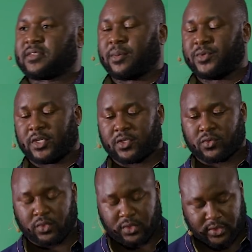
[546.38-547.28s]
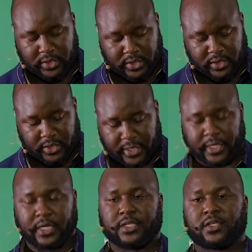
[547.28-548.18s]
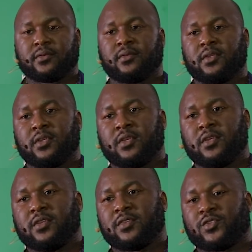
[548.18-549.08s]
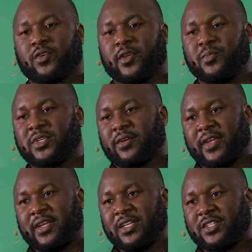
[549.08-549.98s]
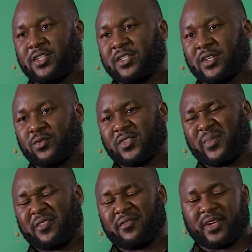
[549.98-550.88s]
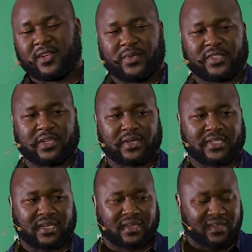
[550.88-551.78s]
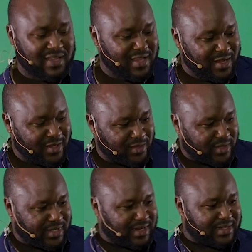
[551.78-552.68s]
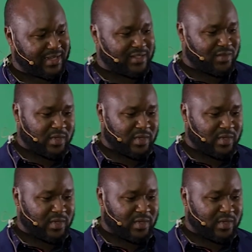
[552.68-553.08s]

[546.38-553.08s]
subject was English. So I meet our English teacher, who was my friend, Mr. Wataka. So Wataka tells